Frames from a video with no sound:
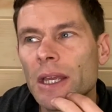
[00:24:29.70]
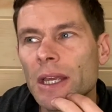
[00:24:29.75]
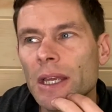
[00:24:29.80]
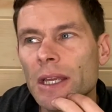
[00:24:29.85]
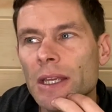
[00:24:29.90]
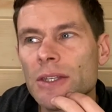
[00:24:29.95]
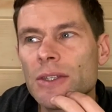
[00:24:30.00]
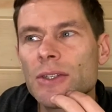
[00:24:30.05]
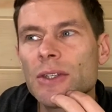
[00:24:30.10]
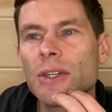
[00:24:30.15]

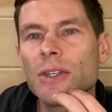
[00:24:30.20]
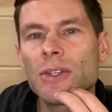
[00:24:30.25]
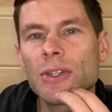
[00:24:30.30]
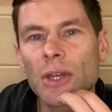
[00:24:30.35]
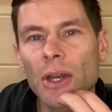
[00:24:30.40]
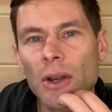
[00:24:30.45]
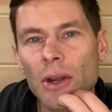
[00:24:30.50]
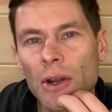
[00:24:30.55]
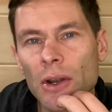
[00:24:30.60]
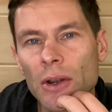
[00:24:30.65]
is to
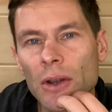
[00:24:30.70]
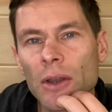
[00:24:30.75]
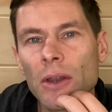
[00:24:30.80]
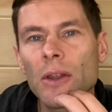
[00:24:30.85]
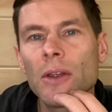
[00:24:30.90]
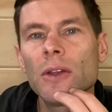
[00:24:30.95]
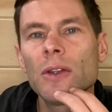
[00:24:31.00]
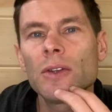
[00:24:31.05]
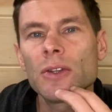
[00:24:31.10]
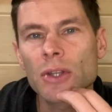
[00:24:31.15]
turn
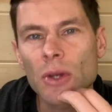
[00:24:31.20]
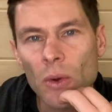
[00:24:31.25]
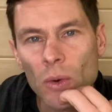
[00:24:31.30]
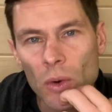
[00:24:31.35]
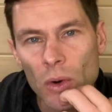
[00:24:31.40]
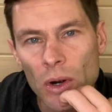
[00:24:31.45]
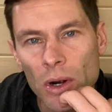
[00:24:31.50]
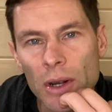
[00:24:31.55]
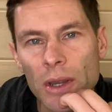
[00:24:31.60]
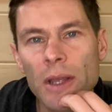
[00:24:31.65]

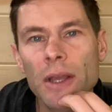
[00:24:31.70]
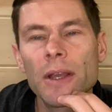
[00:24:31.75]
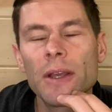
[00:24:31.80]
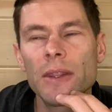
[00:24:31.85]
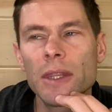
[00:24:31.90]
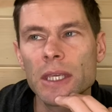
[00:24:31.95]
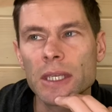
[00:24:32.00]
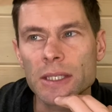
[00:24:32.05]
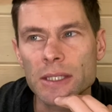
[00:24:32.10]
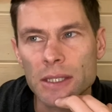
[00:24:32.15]
toward
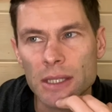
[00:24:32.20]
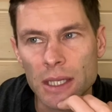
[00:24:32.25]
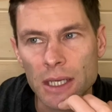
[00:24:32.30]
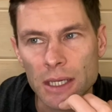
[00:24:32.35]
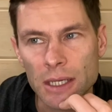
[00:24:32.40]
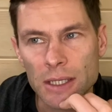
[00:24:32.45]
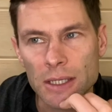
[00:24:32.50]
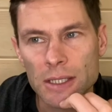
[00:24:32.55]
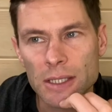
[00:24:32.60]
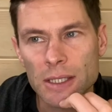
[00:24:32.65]
these
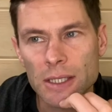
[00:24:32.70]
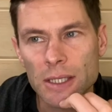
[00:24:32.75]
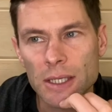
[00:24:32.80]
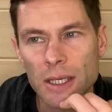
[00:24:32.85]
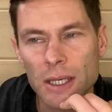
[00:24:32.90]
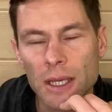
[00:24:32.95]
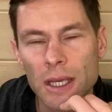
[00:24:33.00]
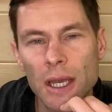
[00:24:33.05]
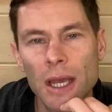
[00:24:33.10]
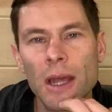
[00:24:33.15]
things.
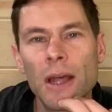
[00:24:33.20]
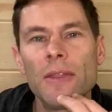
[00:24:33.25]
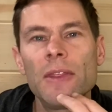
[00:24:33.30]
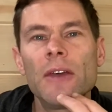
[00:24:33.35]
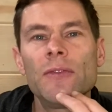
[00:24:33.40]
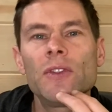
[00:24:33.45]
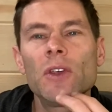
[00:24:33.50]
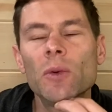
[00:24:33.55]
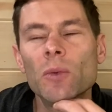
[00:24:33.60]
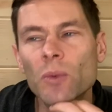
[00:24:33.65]

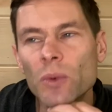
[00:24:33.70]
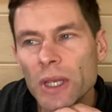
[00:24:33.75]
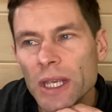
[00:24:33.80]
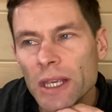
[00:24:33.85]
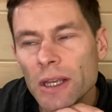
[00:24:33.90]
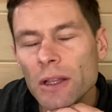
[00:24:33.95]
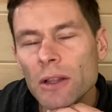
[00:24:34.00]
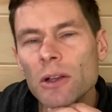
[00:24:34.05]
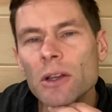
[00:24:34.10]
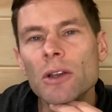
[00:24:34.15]
That the
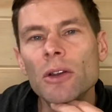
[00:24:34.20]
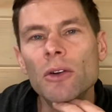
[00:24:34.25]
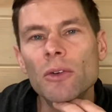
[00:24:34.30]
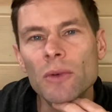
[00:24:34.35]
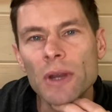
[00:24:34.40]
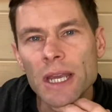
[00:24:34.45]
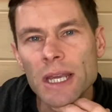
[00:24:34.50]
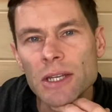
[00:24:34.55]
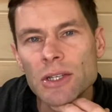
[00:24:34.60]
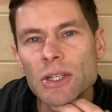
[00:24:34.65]
real
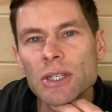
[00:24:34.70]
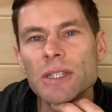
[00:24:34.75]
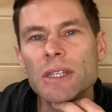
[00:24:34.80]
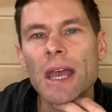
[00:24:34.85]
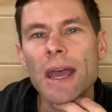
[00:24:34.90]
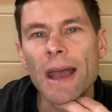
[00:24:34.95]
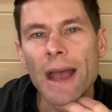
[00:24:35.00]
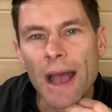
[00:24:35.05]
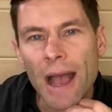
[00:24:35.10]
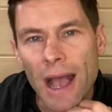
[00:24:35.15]

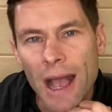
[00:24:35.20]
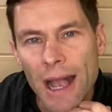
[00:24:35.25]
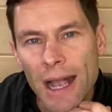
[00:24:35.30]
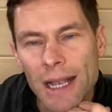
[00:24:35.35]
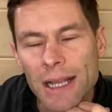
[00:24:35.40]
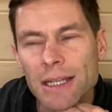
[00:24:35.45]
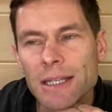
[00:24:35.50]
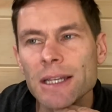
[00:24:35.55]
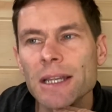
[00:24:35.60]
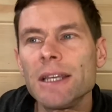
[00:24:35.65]
courageous
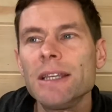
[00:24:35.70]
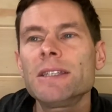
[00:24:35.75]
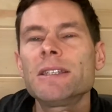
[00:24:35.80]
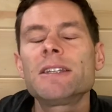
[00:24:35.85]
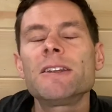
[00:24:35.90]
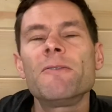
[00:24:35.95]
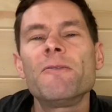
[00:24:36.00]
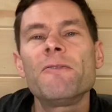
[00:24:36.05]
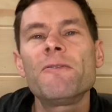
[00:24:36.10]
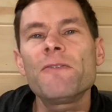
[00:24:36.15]
act is
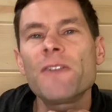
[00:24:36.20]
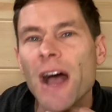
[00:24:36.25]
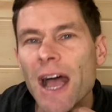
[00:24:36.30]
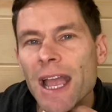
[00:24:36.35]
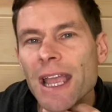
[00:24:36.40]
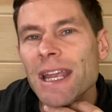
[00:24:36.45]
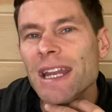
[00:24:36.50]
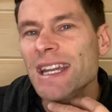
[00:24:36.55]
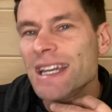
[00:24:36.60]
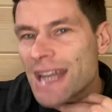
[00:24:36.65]
to
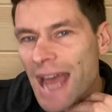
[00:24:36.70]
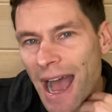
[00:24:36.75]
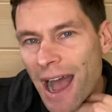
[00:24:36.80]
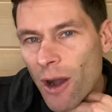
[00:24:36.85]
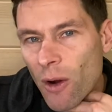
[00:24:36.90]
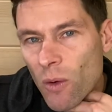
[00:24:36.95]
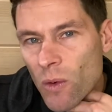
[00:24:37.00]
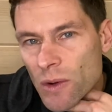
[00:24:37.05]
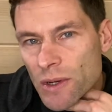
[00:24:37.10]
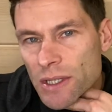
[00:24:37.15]
find
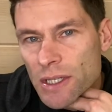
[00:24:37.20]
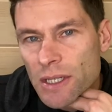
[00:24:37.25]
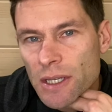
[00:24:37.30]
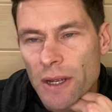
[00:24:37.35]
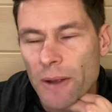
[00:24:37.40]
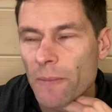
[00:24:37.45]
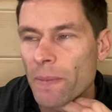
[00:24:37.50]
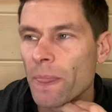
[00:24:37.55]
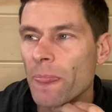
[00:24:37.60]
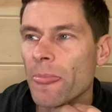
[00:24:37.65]
out
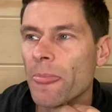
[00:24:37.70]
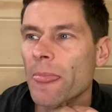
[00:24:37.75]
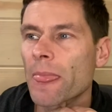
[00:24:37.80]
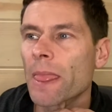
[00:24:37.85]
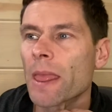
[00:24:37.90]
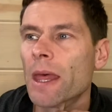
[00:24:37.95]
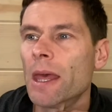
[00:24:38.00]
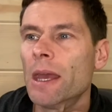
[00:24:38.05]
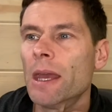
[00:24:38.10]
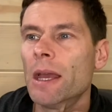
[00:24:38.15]

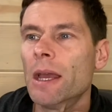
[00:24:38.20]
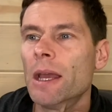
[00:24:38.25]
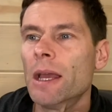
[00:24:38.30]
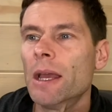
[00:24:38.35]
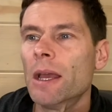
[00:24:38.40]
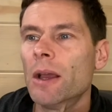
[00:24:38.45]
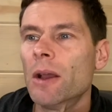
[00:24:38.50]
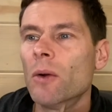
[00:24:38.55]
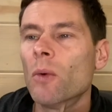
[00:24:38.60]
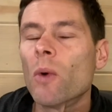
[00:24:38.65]

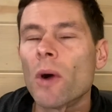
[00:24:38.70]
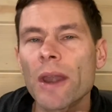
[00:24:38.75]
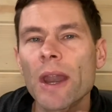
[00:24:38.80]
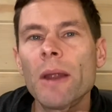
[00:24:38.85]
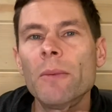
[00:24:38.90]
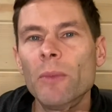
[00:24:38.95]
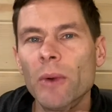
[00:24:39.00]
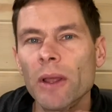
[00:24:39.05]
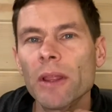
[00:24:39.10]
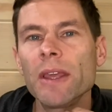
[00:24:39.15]
what
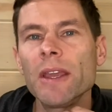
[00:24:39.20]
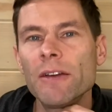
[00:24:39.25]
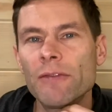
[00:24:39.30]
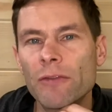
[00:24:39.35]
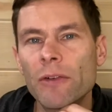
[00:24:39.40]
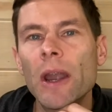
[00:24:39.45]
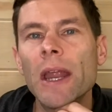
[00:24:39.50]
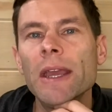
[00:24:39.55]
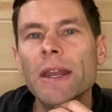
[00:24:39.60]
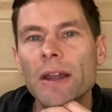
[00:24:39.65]
I'm really
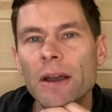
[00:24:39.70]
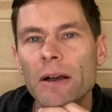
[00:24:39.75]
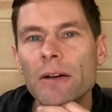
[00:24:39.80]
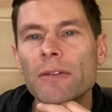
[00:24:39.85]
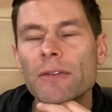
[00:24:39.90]
afraid of.